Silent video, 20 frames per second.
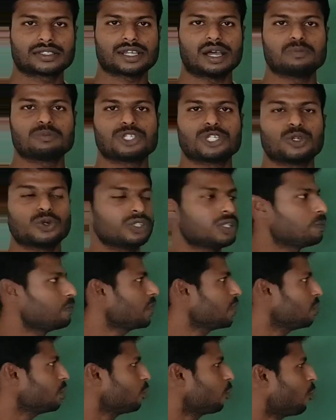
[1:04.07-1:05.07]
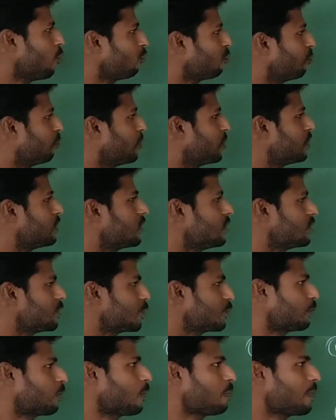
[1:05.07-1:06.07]
us come to know the meaning of
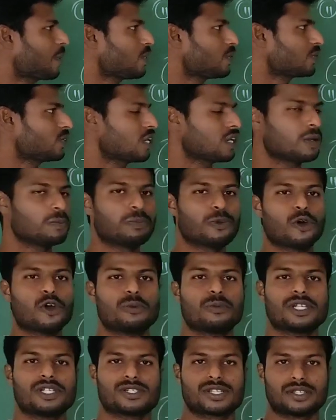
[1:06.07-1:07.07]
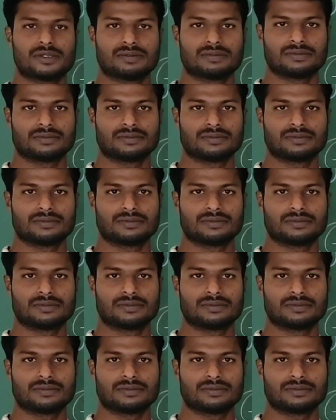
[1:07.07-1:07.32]
business, profession and employment.